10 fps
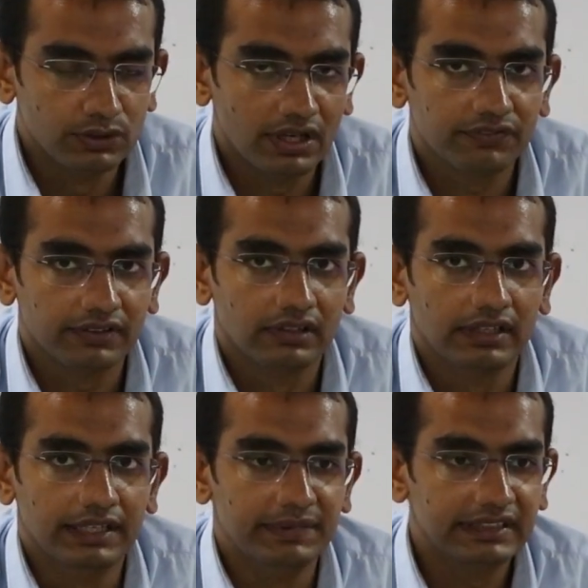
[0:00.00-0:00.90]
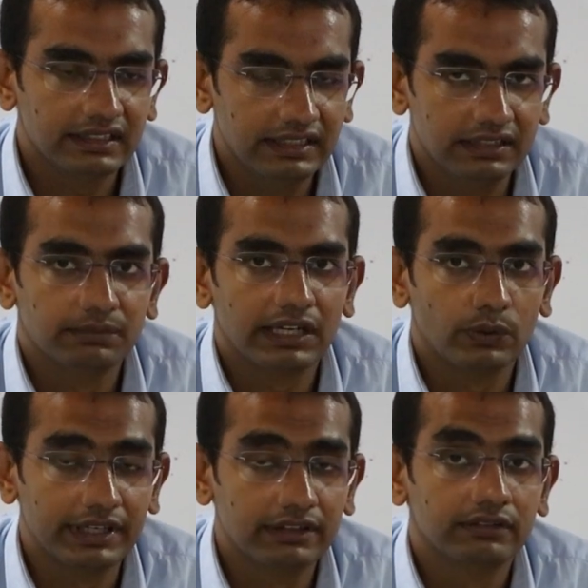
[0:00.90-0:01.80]
Then you have
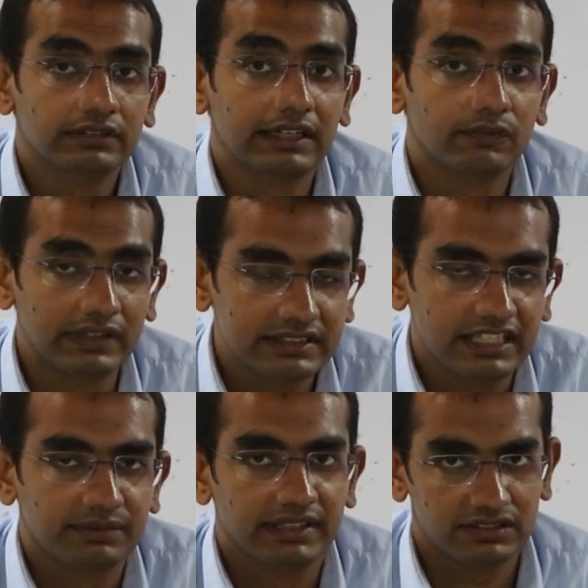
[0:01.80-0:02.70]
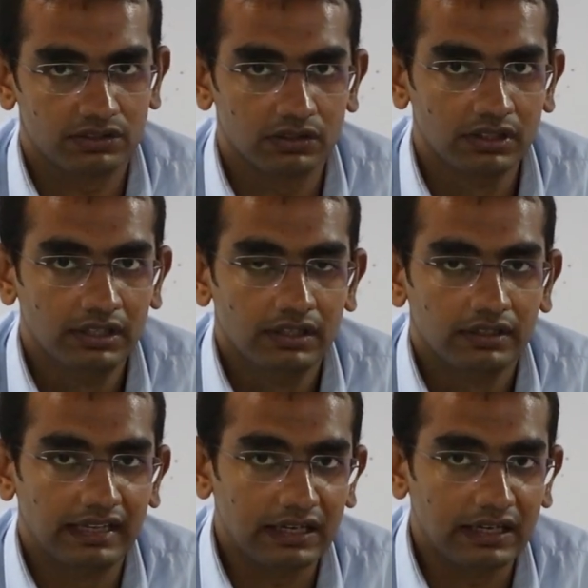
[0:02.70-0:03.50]
immediately, by knowing that one statement is wrong,